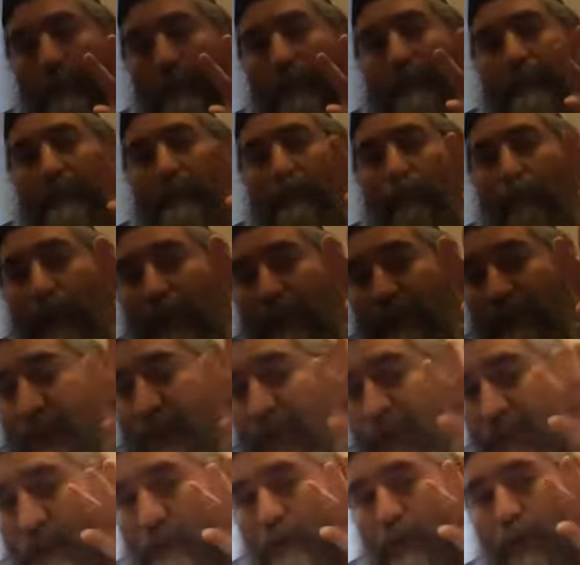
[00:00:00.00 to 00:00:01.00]
He's
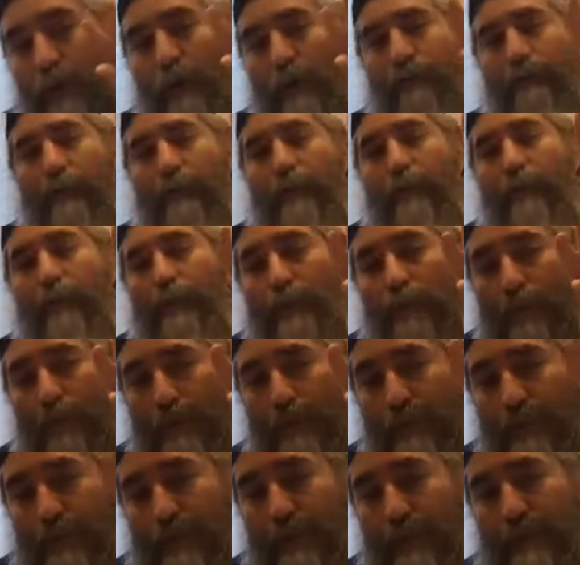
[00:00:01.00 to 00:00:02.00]
watching over
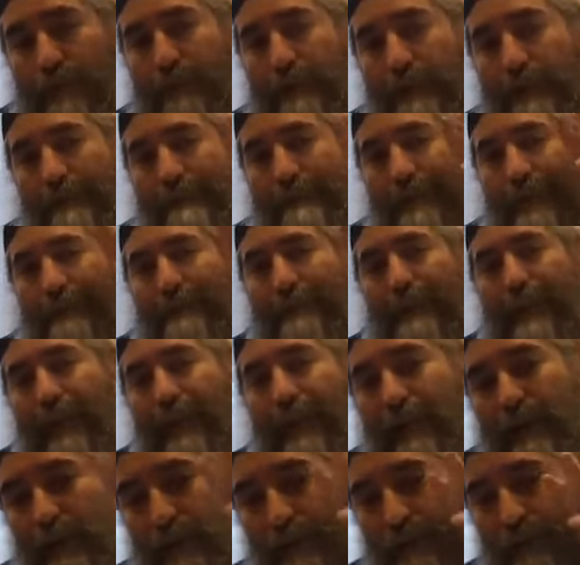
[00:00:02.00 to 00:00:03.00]
inside the
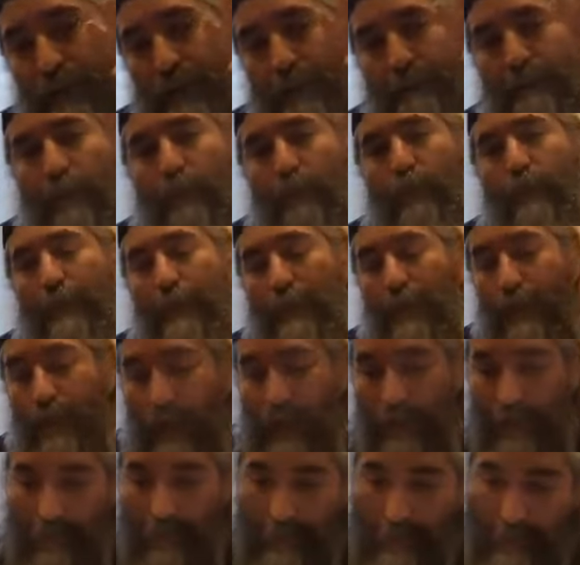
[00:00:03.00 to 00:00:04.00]
house from the
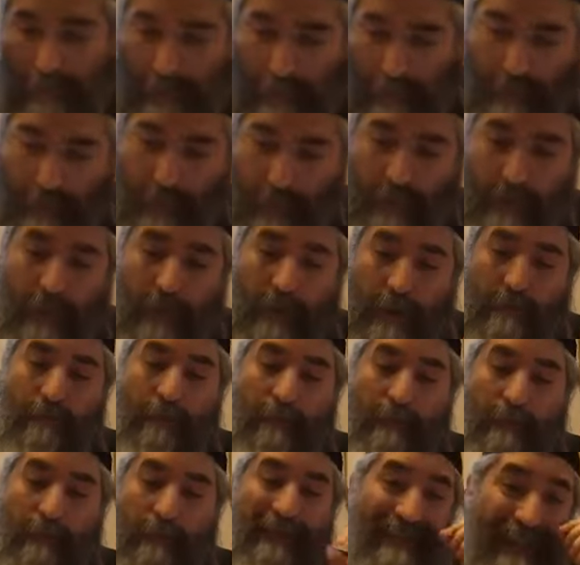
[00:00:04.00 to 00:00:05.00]
window.
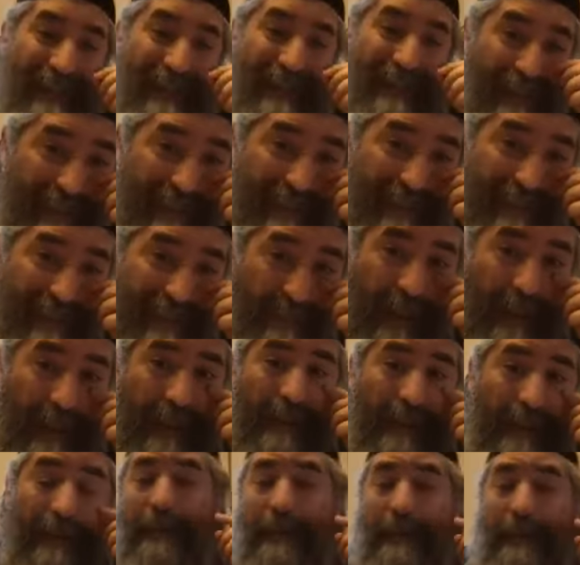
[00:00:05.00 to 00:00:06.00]
Metzitz min
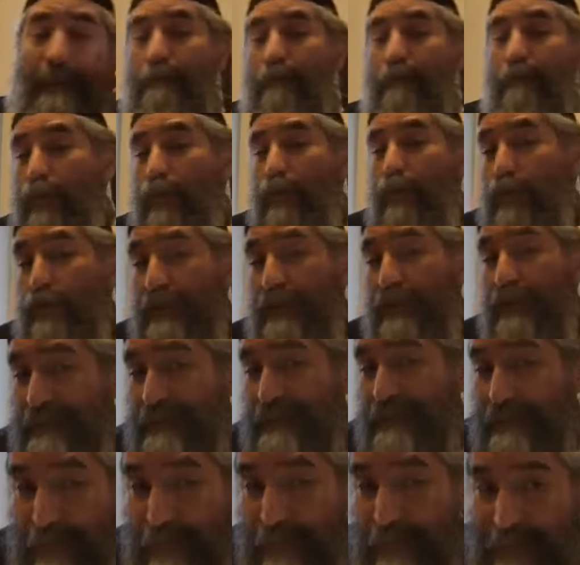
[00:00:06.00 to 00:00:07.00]
ha-harakim, or
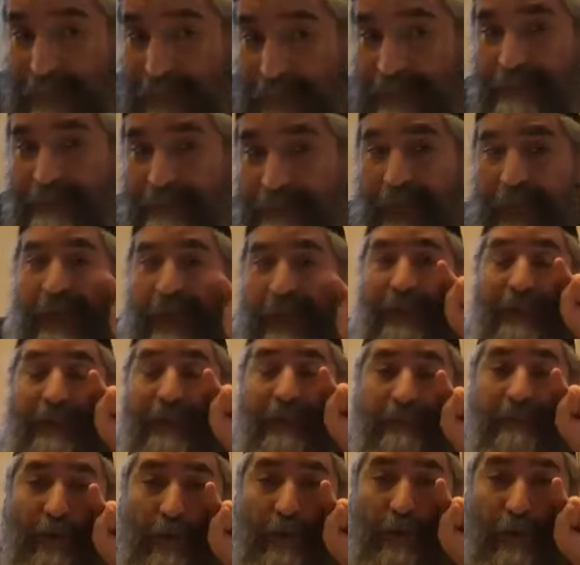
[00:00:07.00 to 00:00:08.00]
he's putting his eye
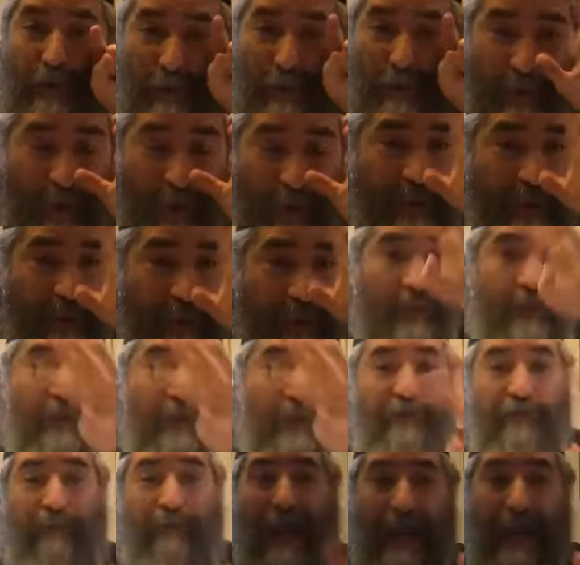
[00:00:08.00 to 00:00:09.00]
and through the little
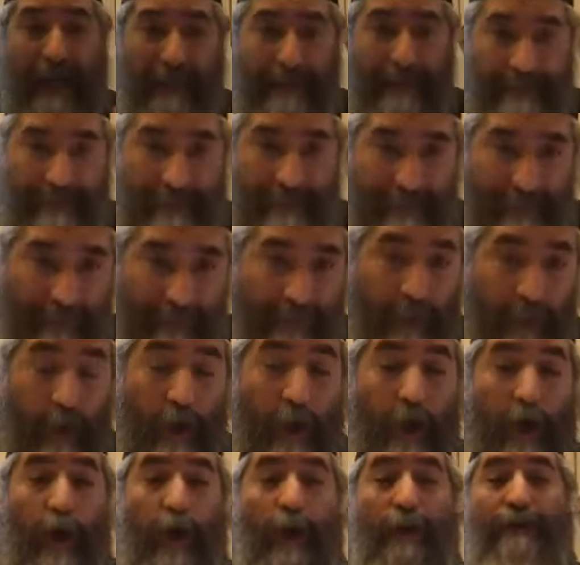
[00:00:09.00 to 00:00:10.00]
cracks
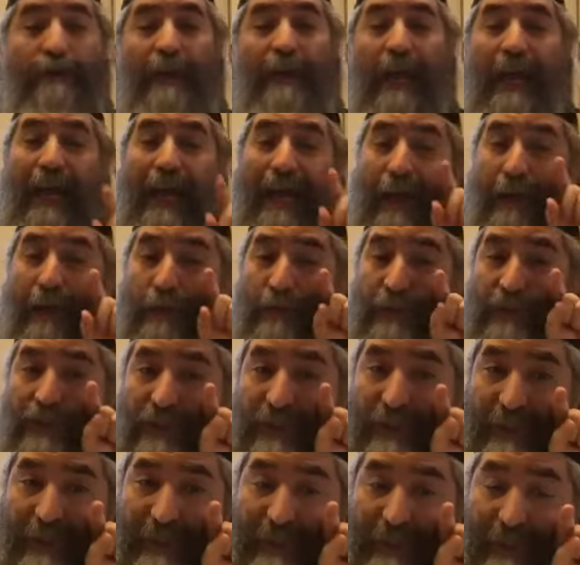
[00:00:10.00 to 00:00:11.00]
of the
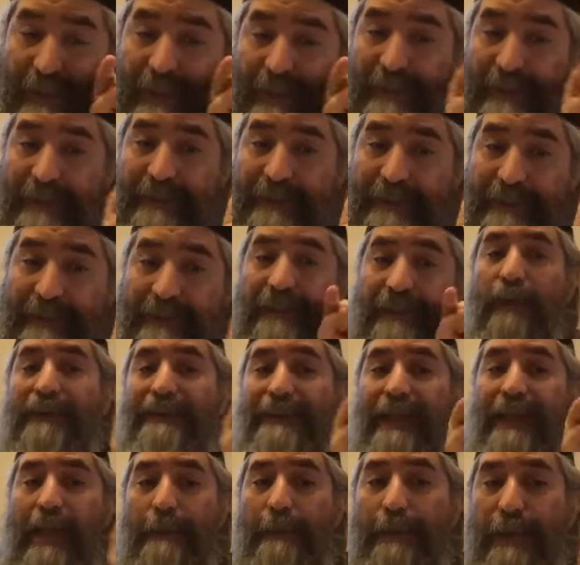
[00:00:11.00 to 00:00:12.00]
house, he sees what's
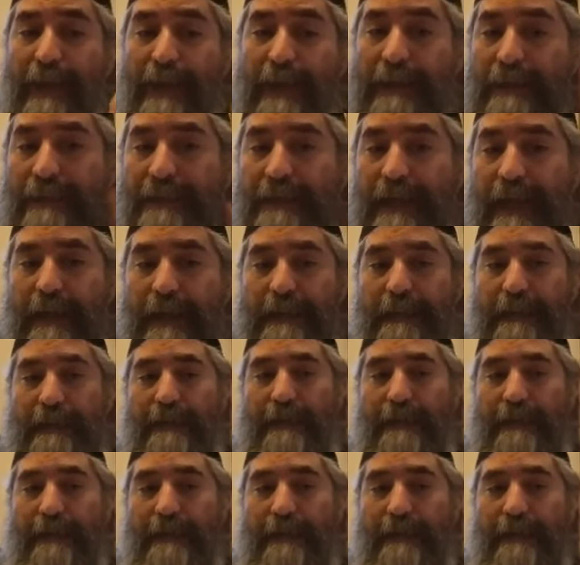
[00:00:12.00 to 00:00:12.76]
happening inside.